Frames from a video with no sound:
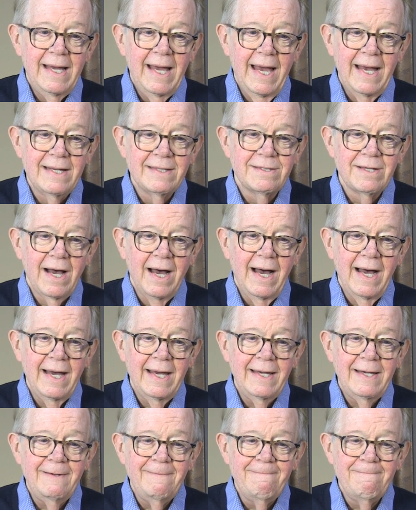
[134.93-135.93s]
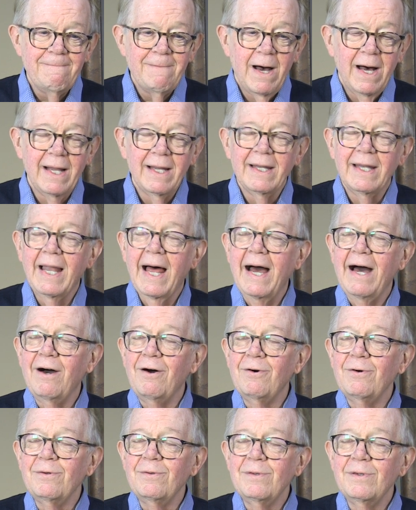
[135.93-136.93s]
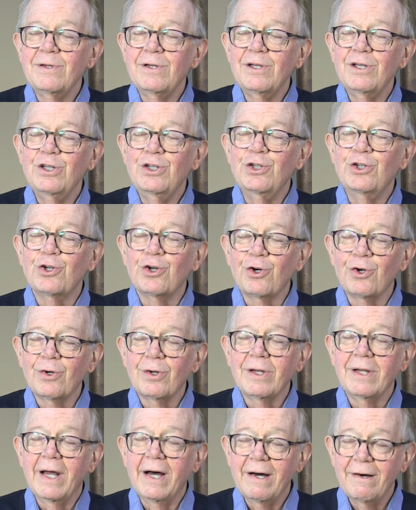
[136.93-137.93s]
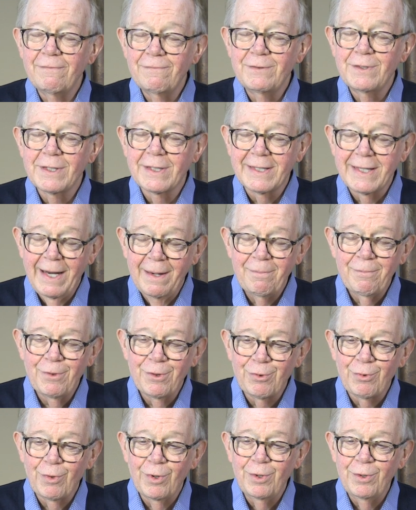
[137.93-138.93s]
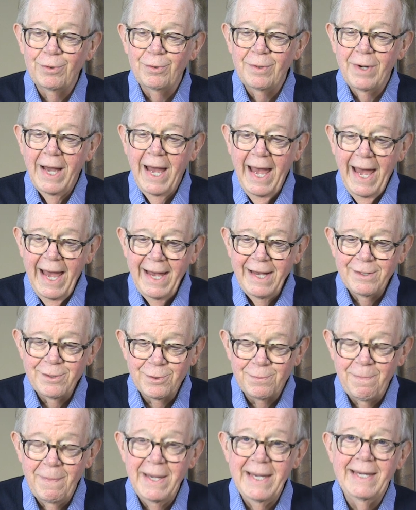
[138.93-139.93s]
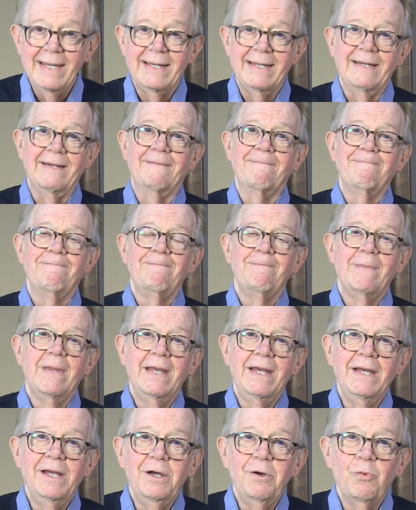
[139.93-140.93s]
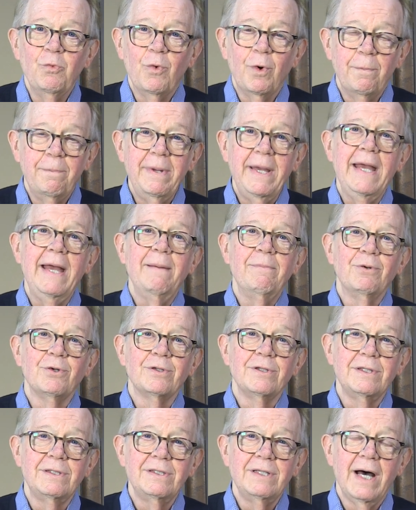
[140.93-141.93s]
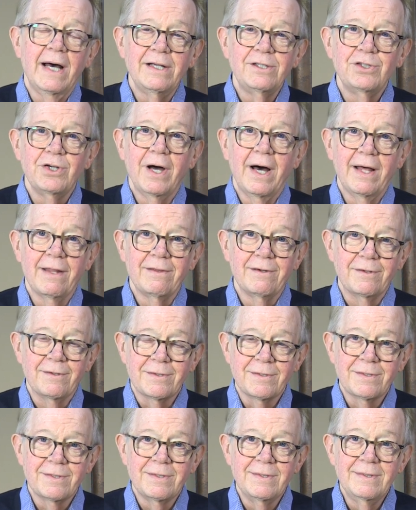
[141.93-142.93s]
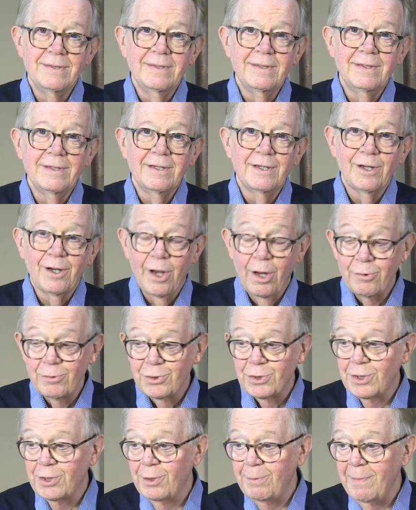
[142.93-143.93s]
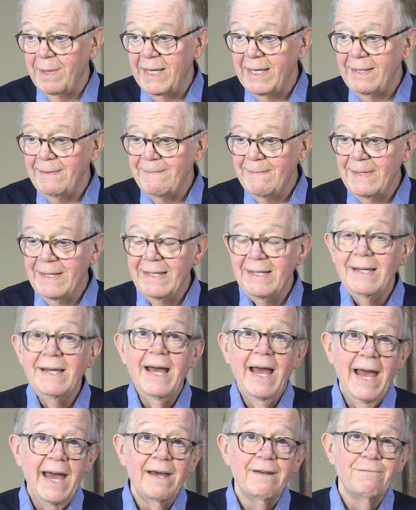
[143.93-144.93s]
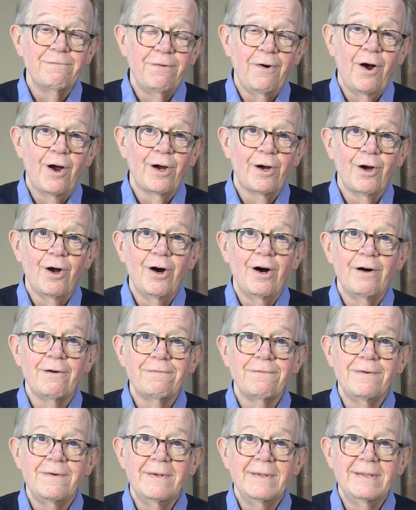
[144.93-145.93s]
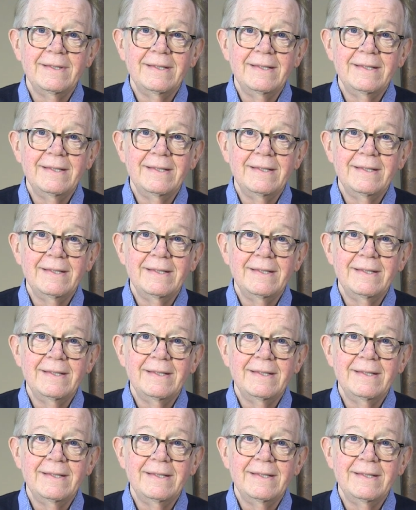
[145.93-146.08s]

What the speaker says: as I allow your love to come through as me, will be able to touch others close to me and far off.